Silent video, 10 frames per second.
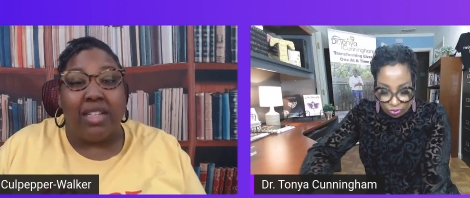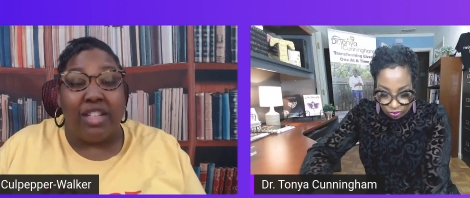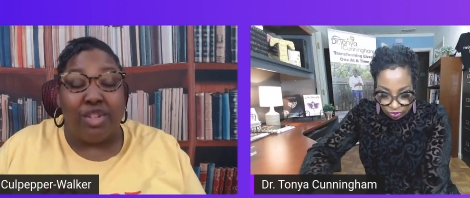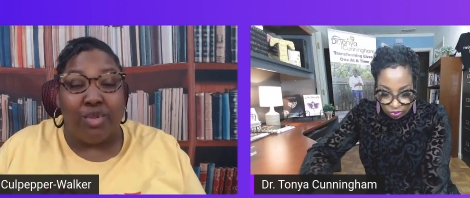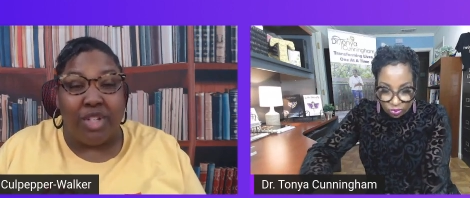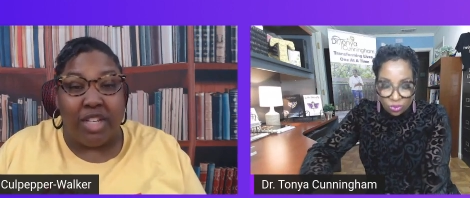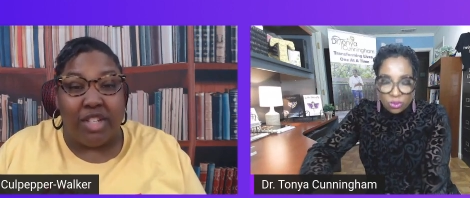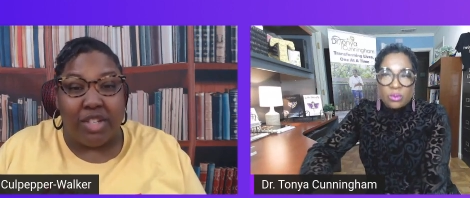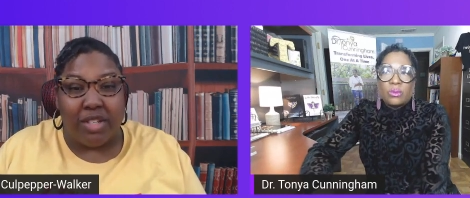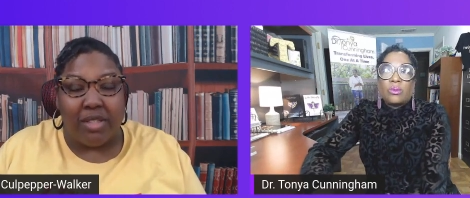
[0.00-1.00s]
Speaker 1: of these
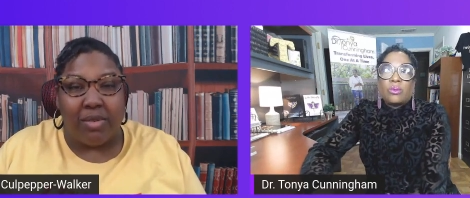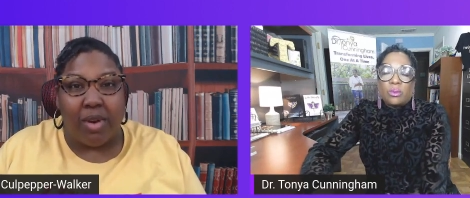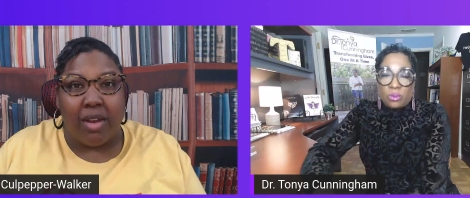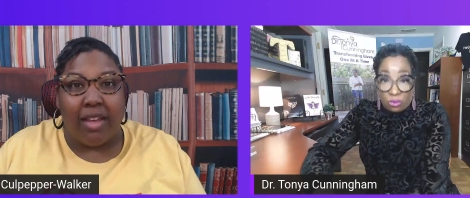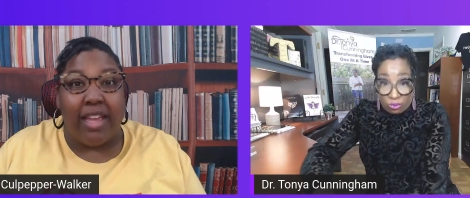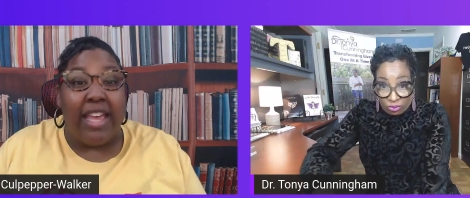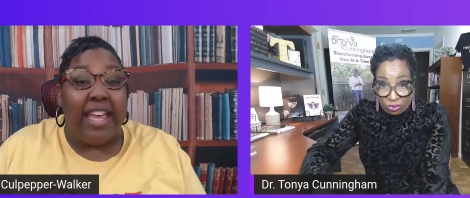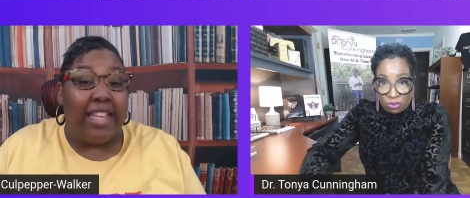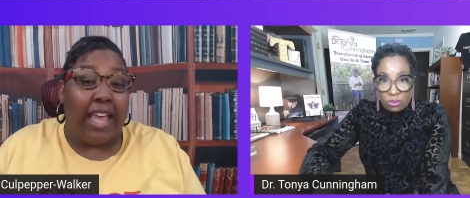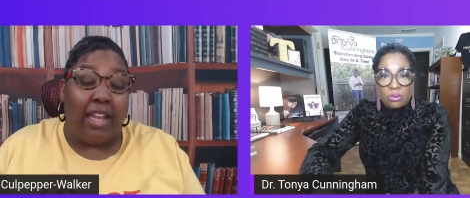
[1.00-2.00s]
traditions, right? Mm -hmm.